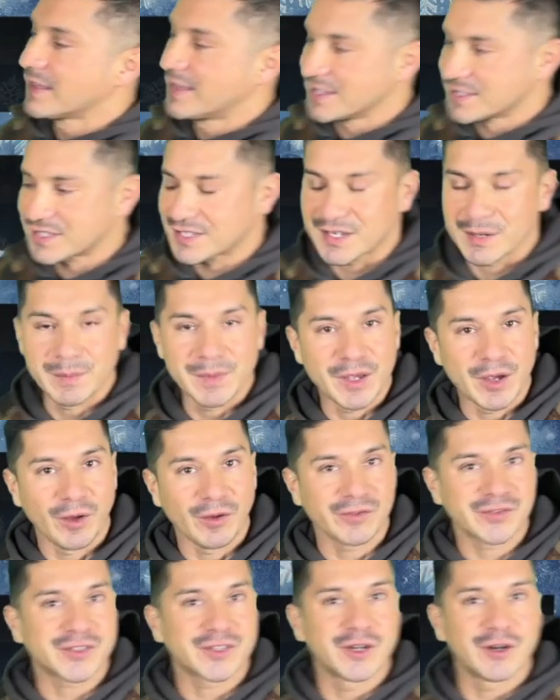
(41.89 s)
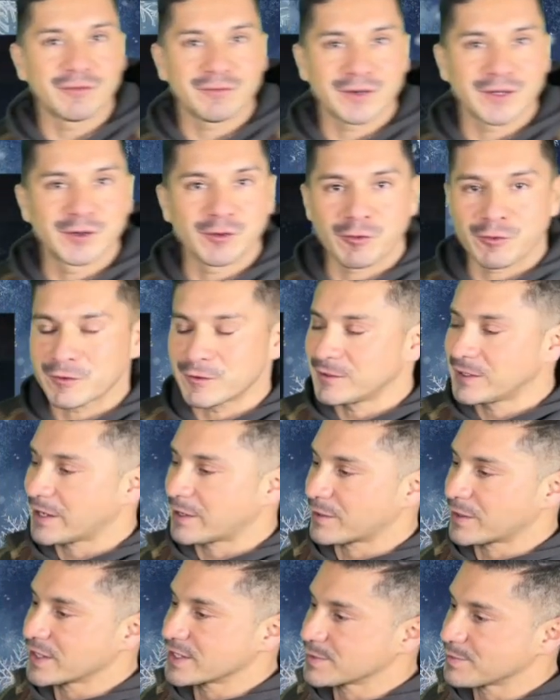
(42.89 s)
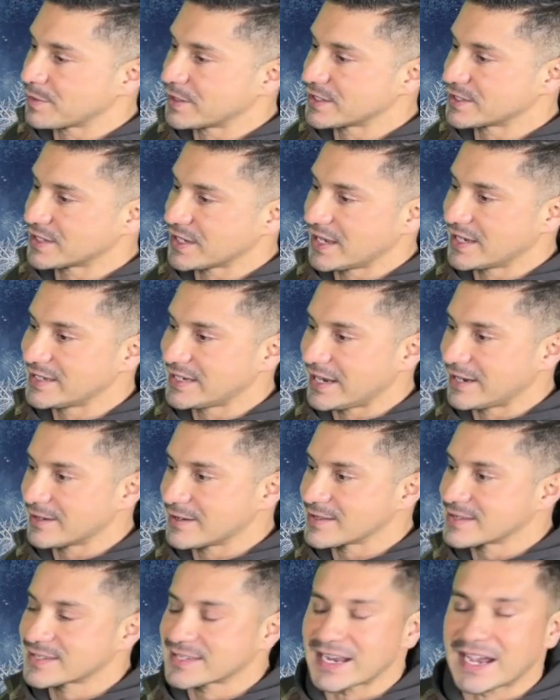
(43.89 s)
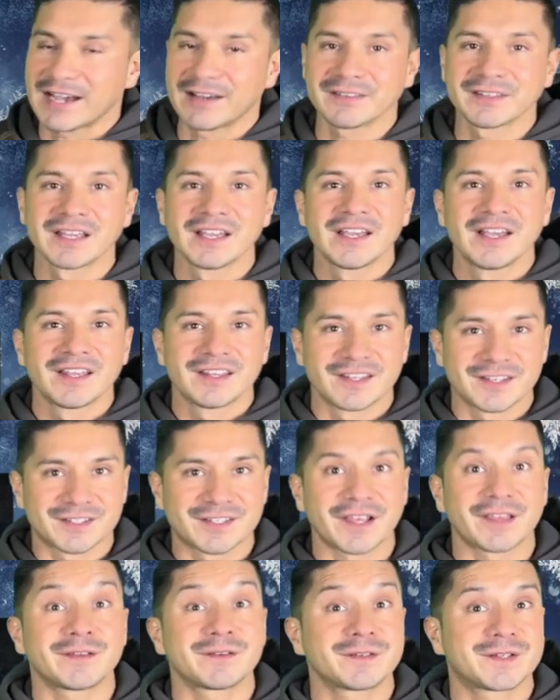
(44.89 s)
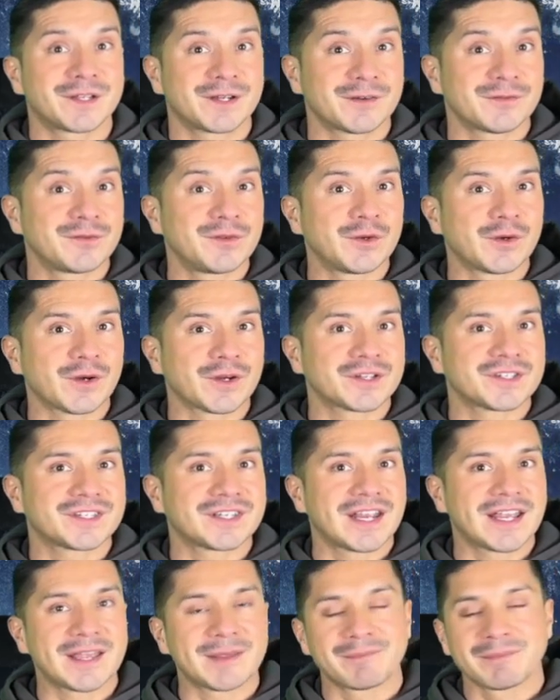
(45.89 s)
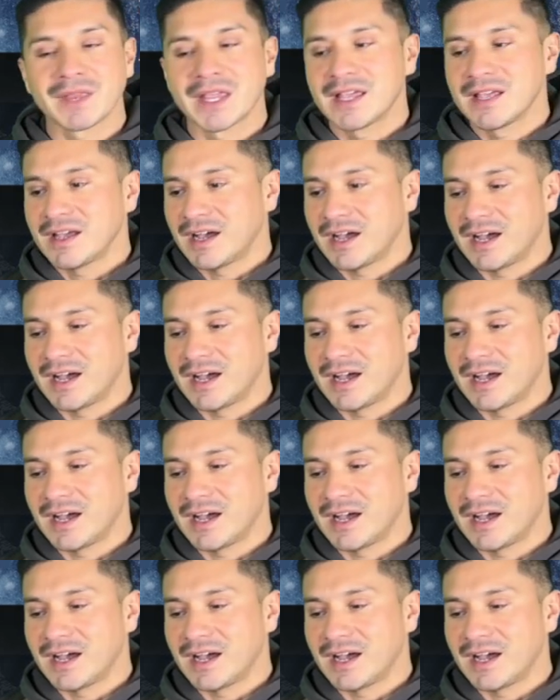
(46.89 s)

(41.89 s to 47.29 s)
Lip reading: This is going to be all snow for northern areas, but as you head down to the south, the southern tier of New York State,